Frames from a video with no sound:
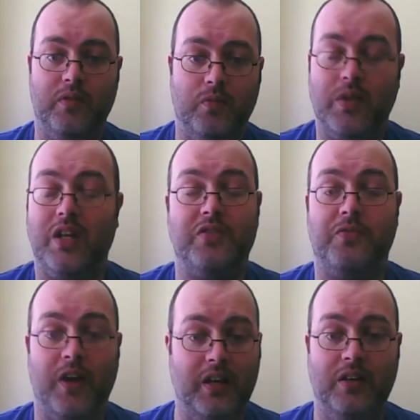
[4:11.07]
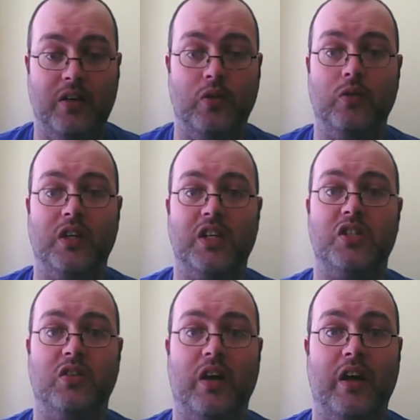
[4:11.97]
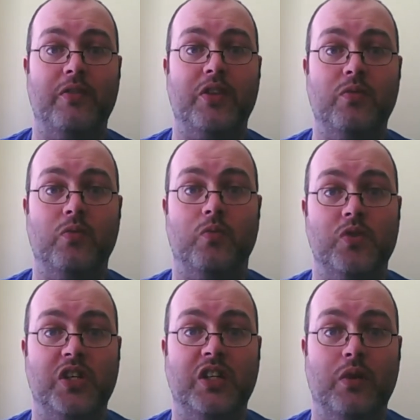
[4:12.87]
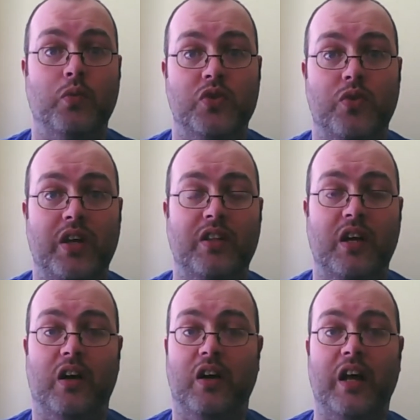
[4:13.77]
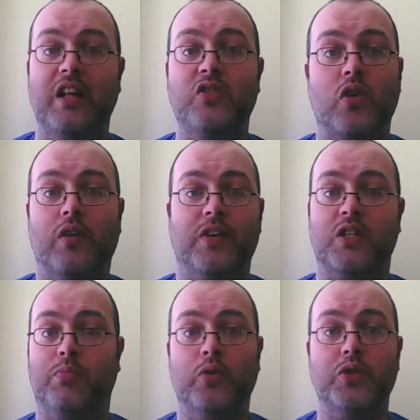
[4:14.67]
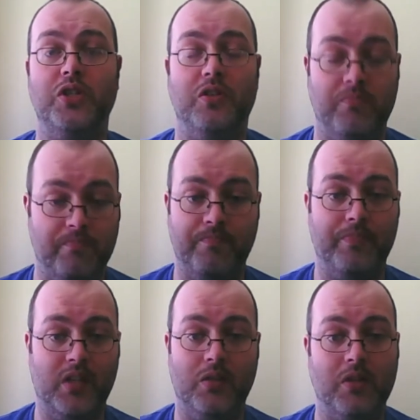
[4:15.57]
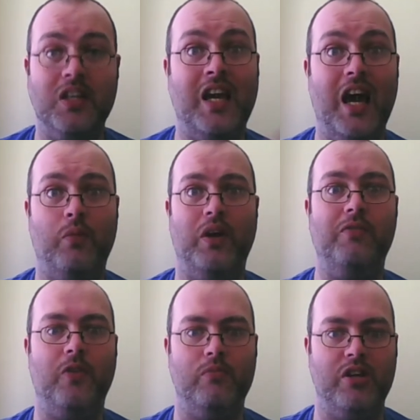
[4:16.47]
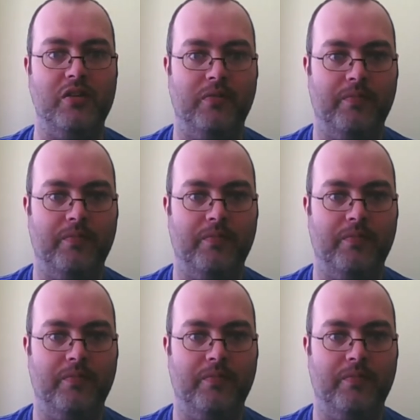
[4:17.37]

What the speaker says: That's fine, you know, that's, everything she did was right there. Any sort of explosion, get away from it.